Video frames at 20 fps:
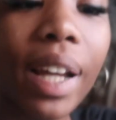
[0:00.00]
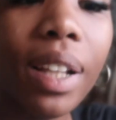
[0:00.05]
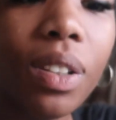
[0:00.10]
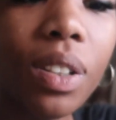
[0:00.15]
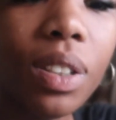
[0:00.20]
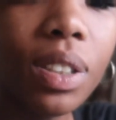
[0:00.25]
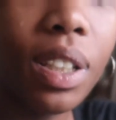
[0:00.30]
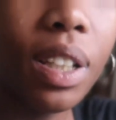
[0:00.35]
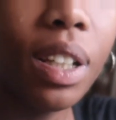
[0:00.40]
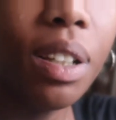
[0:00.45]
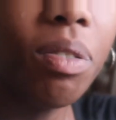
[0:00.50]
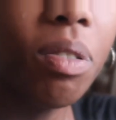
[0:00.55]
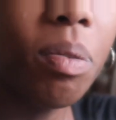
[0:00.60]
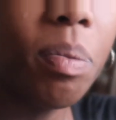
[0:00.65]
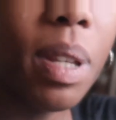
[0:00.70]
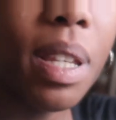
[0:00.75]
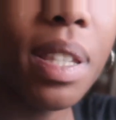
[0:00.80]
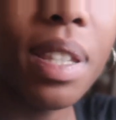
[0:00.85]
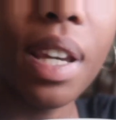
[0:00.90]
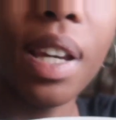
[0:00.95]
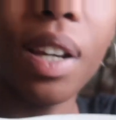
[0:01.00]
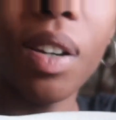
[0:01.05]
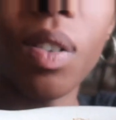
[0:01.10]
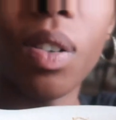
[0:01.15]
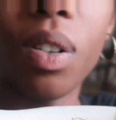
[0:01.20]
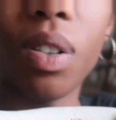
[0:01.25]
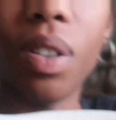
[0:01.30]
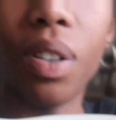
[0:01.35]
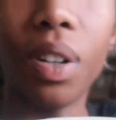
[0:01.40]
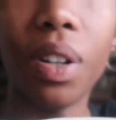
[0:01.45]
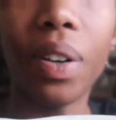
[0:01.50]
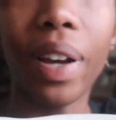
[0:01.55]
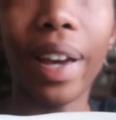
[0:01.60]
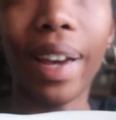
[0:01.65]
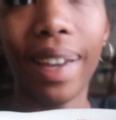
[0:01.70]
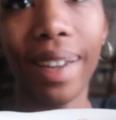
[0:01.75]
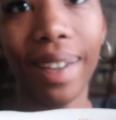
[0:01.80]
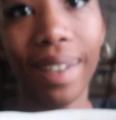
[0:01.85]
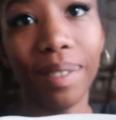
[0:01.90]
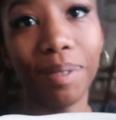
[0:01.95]
it looks good from this angle.
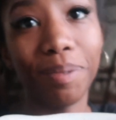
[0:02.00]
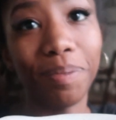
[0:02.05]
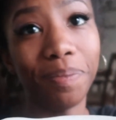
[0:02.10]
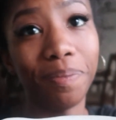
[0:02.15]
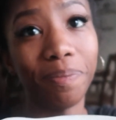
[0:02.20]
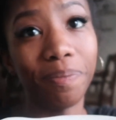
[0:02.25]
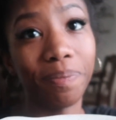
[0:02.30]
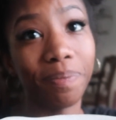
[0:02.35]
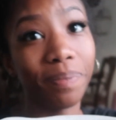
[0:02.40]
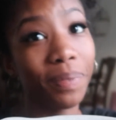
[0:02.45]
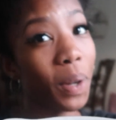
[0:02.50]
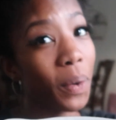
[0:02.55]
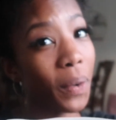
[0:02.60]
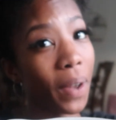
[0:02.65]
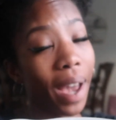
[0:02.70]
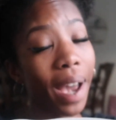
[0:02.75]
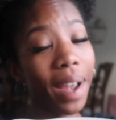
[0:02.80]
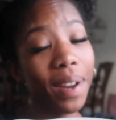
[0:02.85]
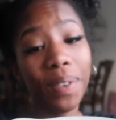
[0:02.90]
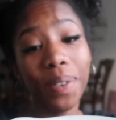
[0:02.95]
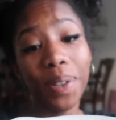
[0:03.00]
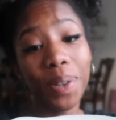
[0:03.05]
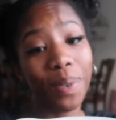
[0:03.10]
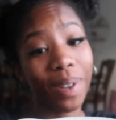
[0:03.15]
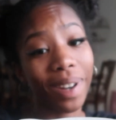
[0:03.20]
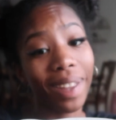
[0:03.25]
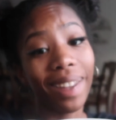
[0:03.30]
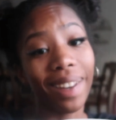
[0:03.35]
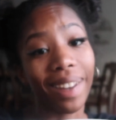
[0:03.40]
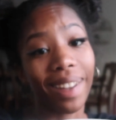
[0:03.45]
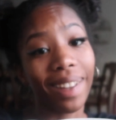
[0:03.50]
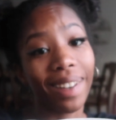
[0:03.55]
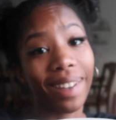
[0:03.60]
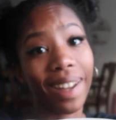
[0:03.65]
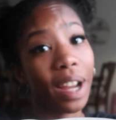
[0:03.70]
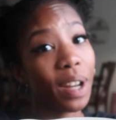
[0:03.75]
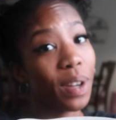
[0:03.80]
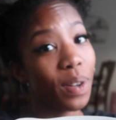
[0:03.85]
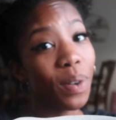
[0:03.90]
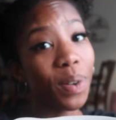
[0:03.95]
Okay. Okay, I know you want to eat it.
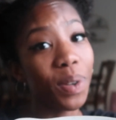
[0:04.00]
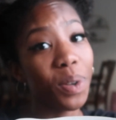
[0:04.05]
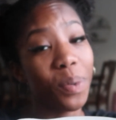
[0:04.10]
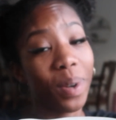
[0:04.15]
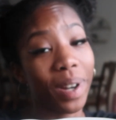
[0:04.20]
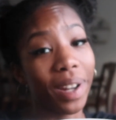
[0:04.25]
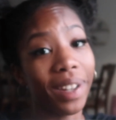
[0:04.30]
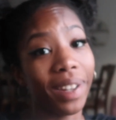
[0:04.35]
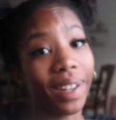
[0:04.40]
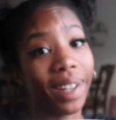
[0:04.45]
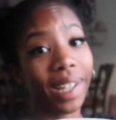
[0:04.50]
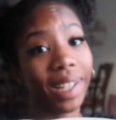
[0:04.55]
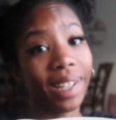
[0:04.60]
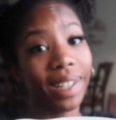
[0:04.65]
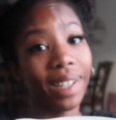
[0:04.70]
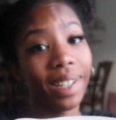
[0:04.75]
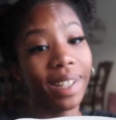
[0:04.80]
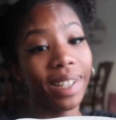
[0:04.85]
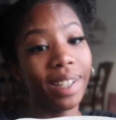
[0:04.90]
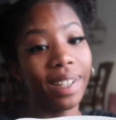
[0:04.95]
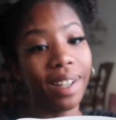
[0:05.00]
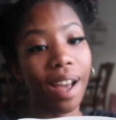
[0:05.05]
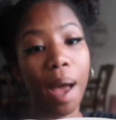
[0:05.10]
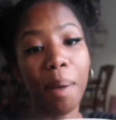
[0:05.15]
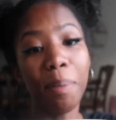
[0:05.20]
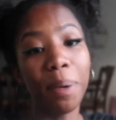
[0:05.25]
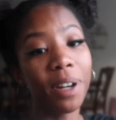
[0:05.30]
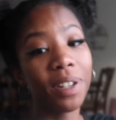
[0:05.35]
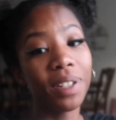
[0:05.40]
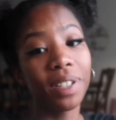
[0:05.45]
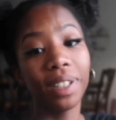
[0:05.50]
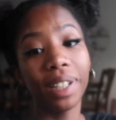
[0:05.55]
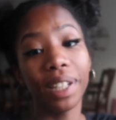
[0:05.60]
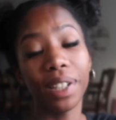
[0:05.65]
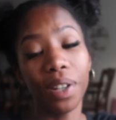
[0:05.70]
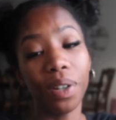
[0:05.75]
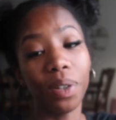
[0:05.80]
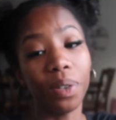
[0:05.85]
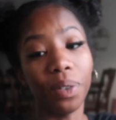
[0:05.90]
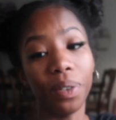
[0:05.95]
I know you want to eat it. I personally
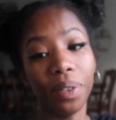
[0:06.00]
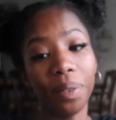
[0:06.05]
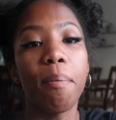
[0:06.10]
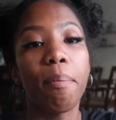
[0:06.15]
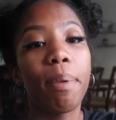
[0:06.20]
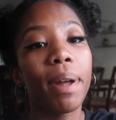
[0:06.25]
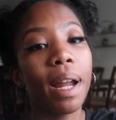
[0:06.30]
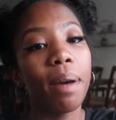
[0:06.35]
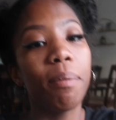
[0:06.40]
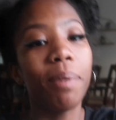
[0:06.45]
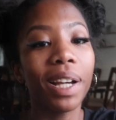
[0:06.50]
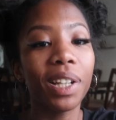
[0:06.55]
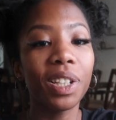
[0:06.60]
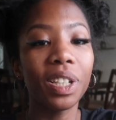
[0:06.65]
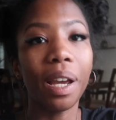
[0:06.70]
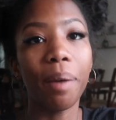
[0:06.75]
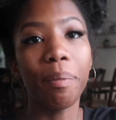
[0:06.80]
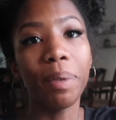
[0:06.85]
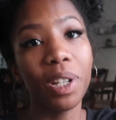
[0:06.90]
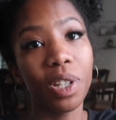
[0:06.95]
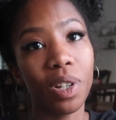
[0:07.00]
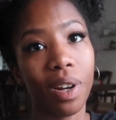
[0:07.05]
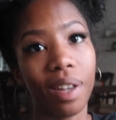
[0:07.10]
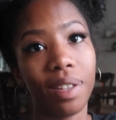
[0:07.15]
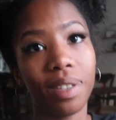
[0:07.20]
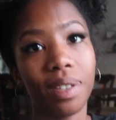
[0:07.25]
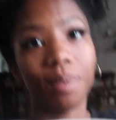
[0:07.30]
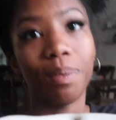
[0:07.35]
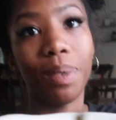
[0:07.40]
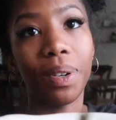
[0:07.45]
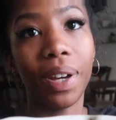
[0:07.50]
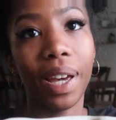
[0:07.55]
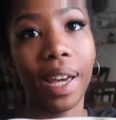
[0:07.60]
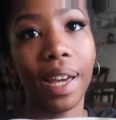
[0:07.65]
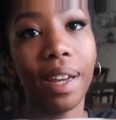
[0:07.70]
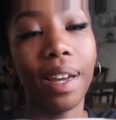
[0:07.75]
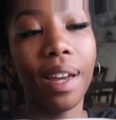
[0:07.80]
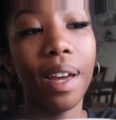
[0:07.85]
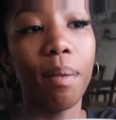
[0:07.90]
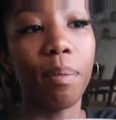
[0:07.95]
don't, but I'm gonna try some,
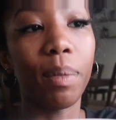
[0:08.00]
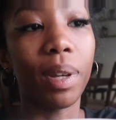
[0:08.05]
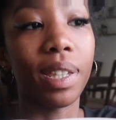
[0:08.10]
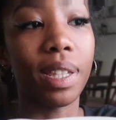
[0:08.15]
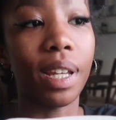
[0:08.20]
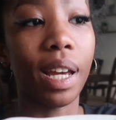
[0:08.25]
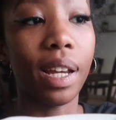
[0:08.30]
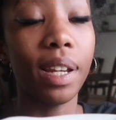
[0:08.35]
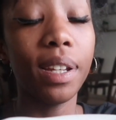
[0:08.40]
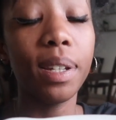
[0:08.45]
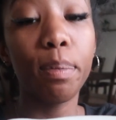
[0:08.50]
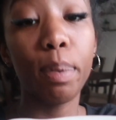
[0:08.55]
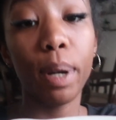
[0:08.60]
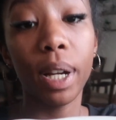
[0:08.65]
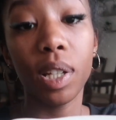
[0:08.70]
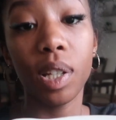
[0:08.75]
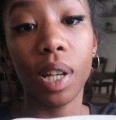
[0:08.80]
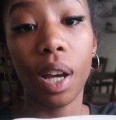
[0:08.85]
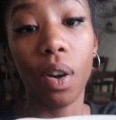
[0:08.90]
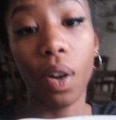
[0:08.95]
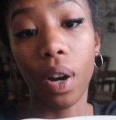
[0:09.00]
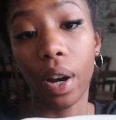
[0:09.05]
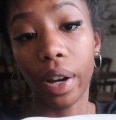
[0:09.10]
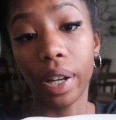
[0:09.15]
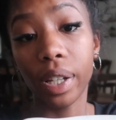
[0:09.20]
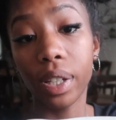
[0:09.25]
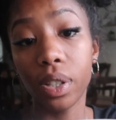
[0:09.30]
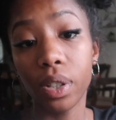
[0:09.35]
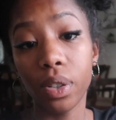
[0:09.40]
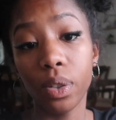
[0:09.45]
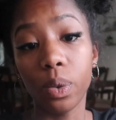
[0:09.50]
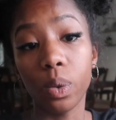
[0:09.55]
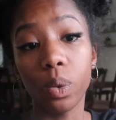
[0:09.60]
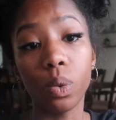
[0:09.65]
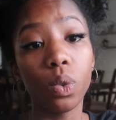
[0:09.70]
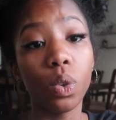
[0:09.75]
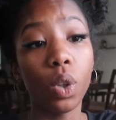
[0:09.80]
okay? Because I need to branch out and I need to,